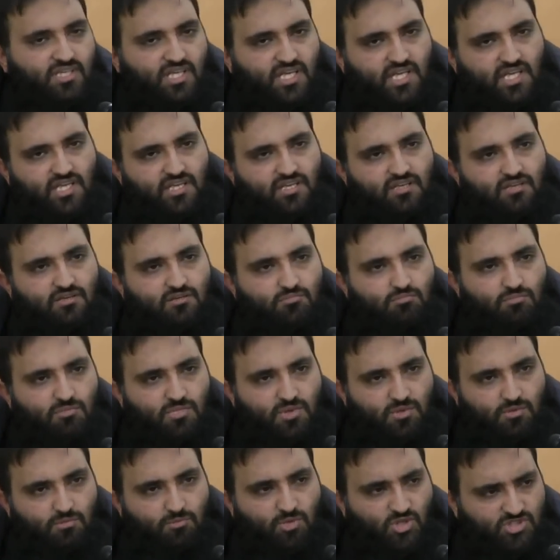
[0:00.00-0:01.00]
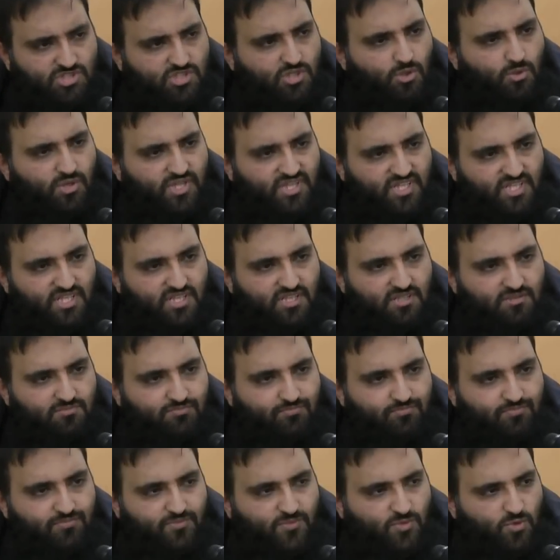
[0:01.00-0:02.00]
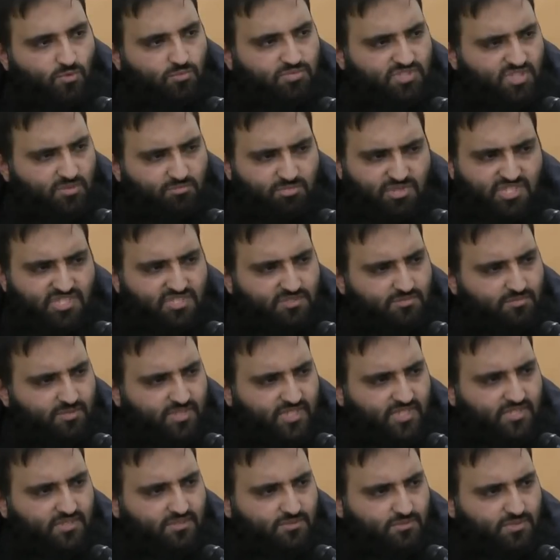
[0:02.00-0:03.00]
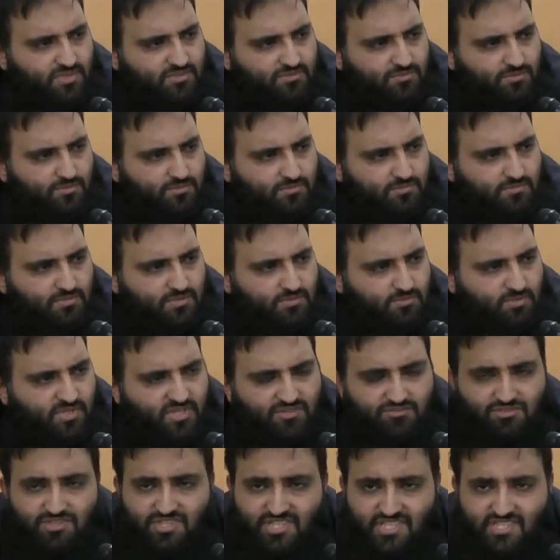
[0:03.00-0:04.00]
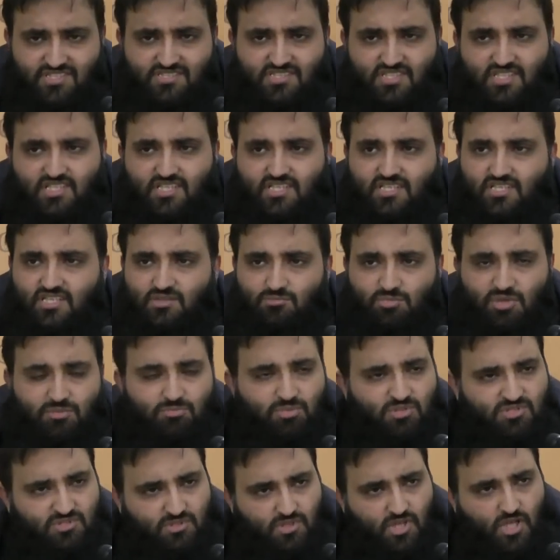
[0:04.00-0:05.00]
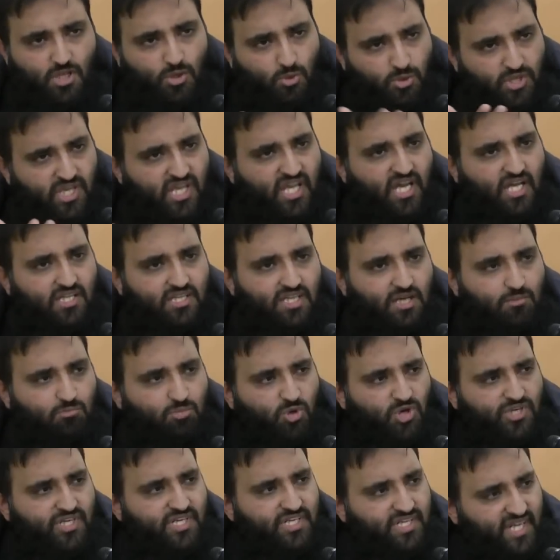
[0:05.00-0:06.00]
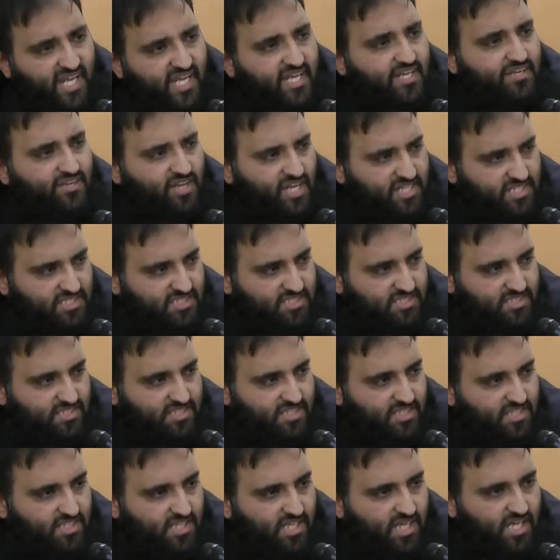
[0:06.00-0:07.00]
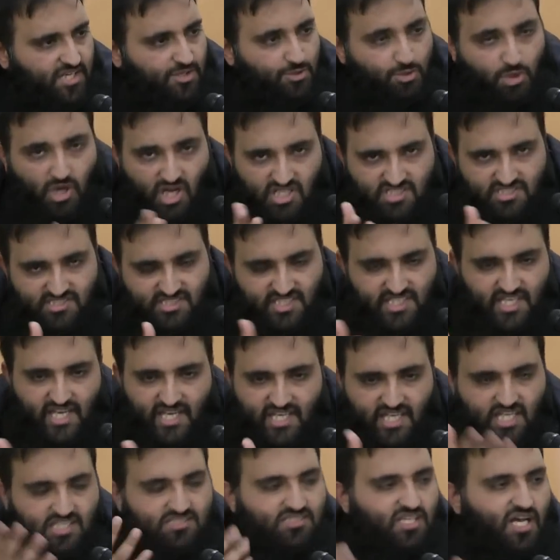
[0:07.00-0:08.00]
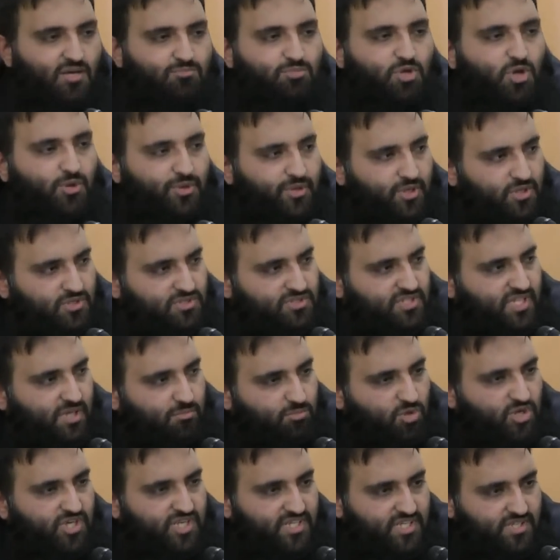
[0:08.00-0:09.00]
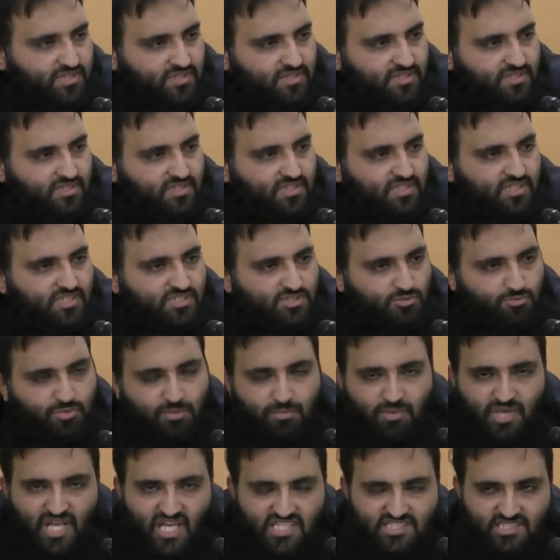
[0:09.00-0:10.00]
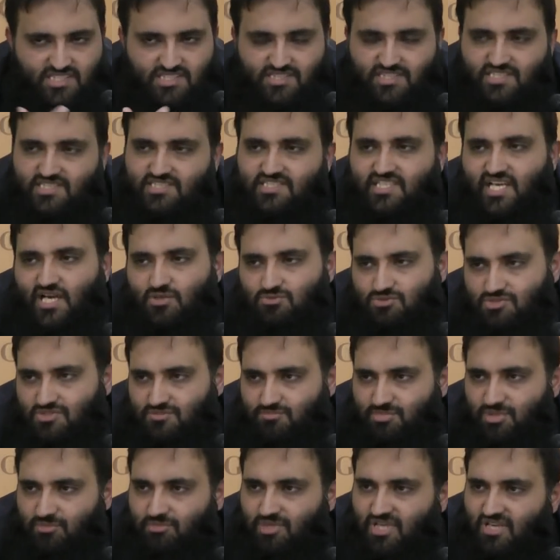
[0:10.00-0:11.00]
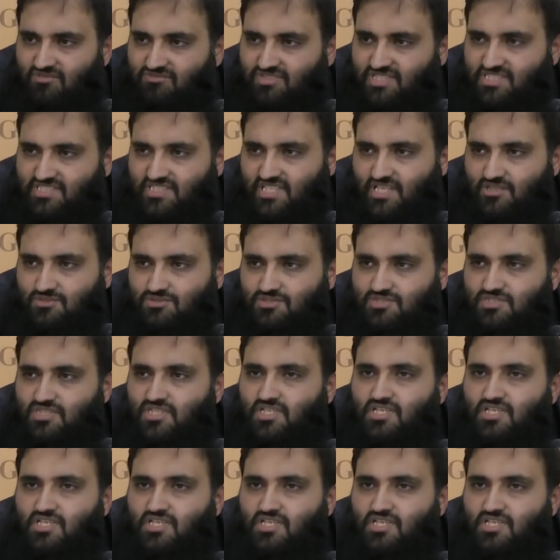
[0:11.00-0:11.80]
in Moscow, I think, or St. Petersburg, wherever he is. People are looking at that body day and night, and you can't see any azab going on to that body. So people ask these doubts, people have these doubts.